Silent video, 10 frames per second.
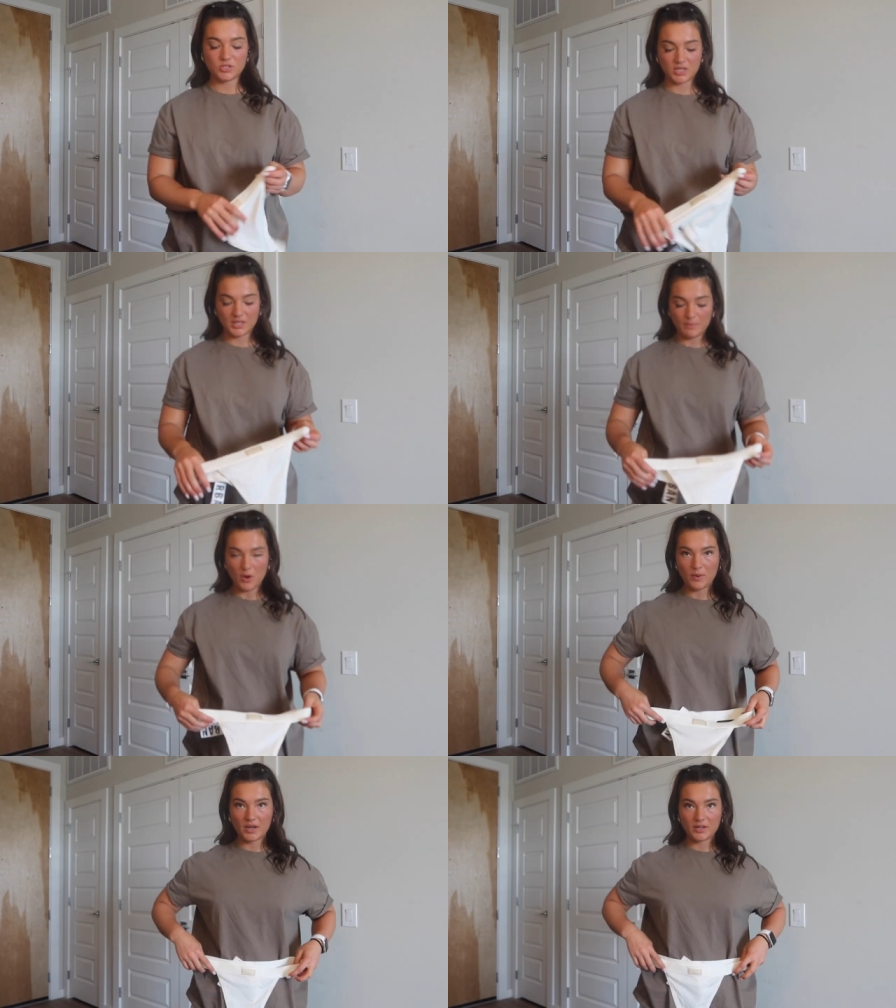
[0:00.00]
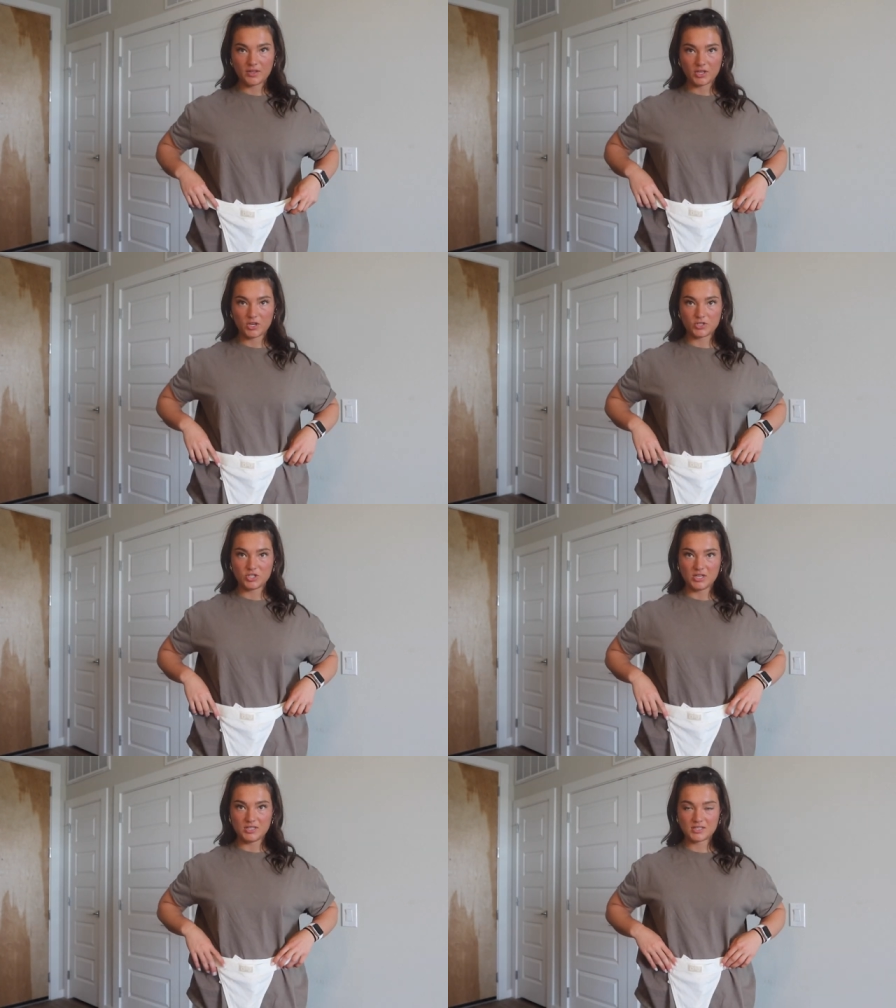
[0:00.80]
So like they poke out of you like your
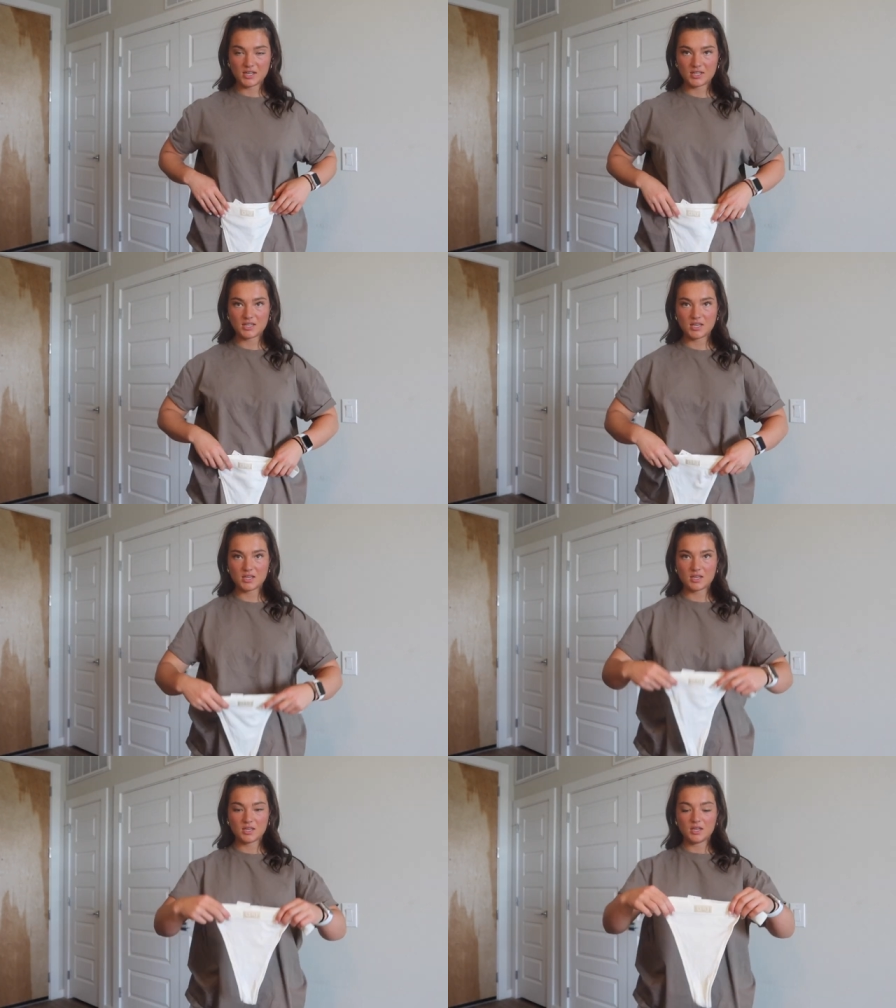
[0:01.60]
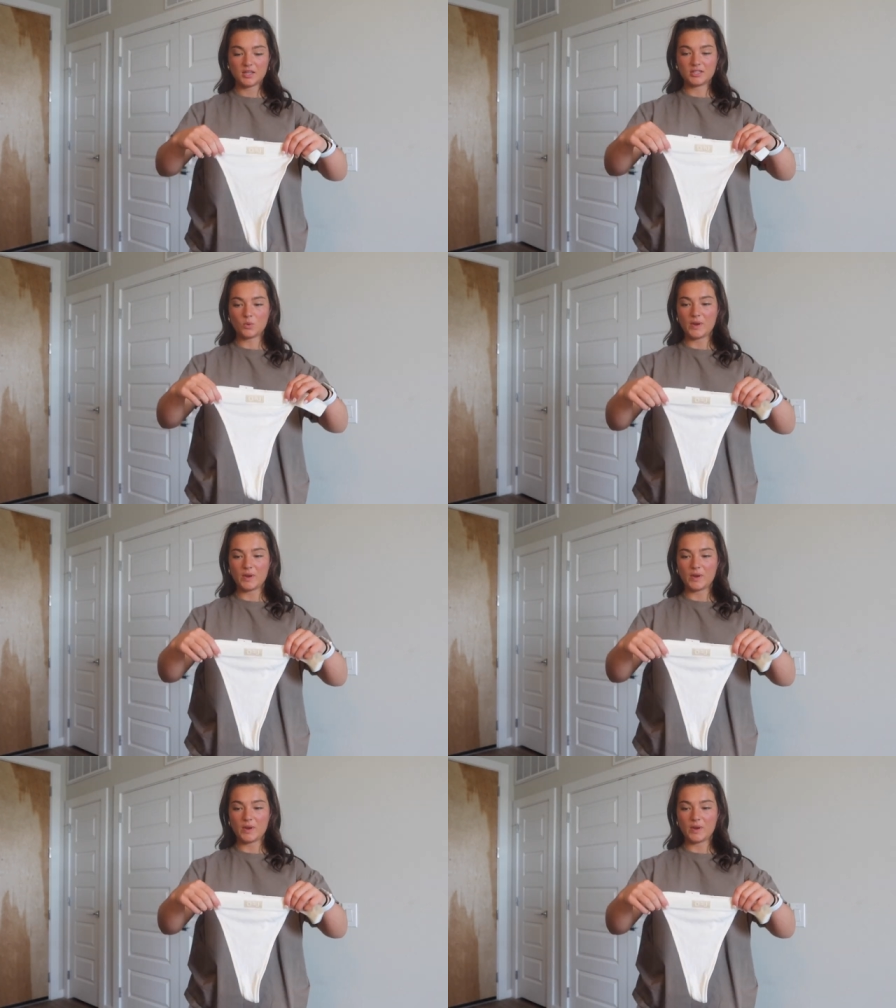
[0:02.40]
jeans kind of thing like the